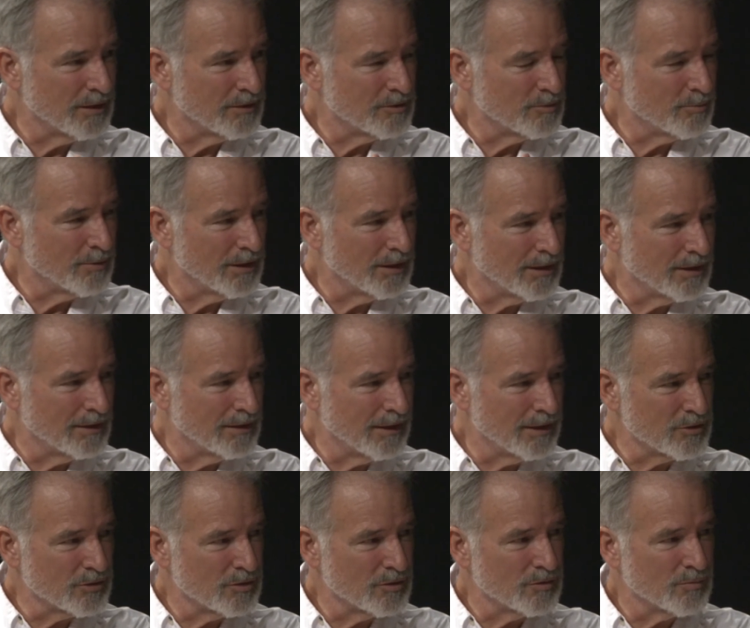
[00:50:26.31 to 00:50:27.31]
to make
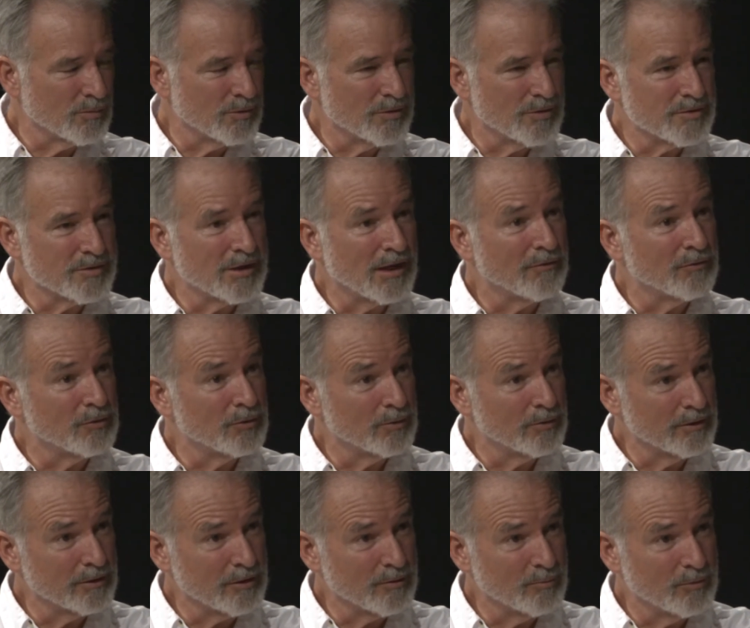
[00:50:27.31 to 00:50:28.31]
connections with the
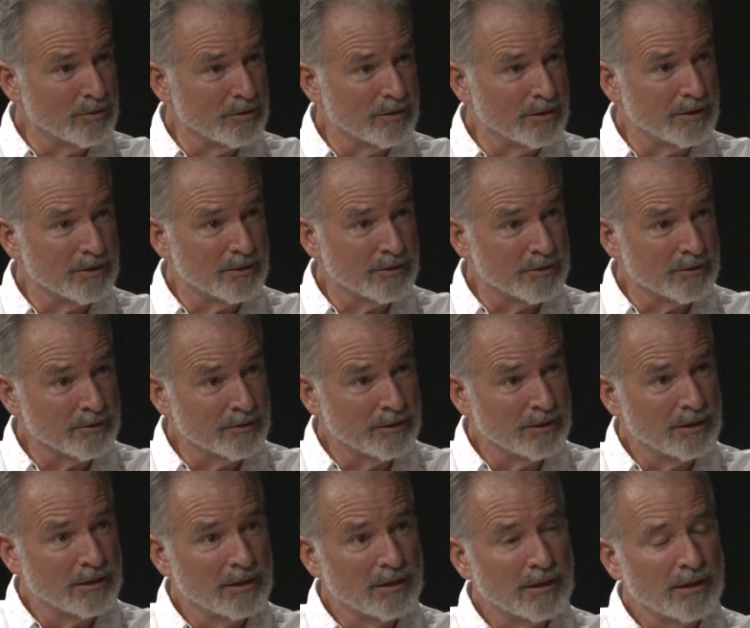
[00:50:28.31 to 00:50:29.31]
Salvadoran community here.
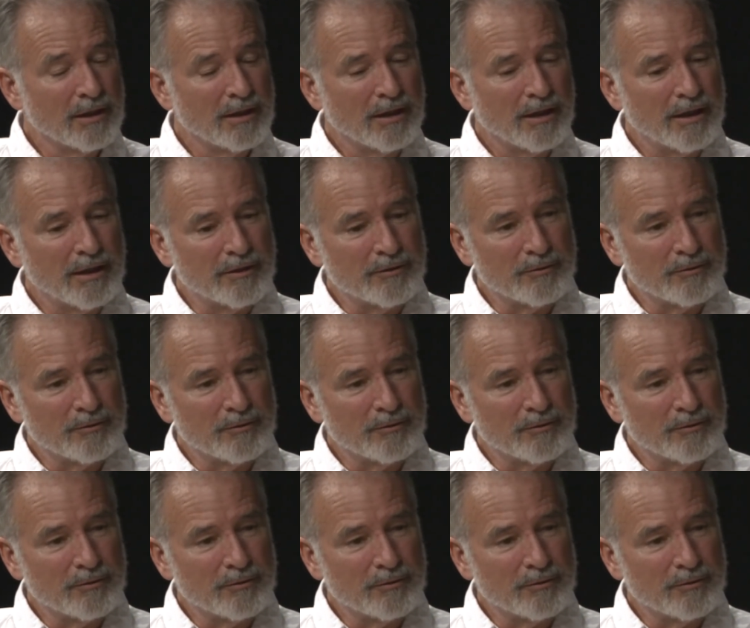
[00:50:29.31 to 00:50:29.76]
And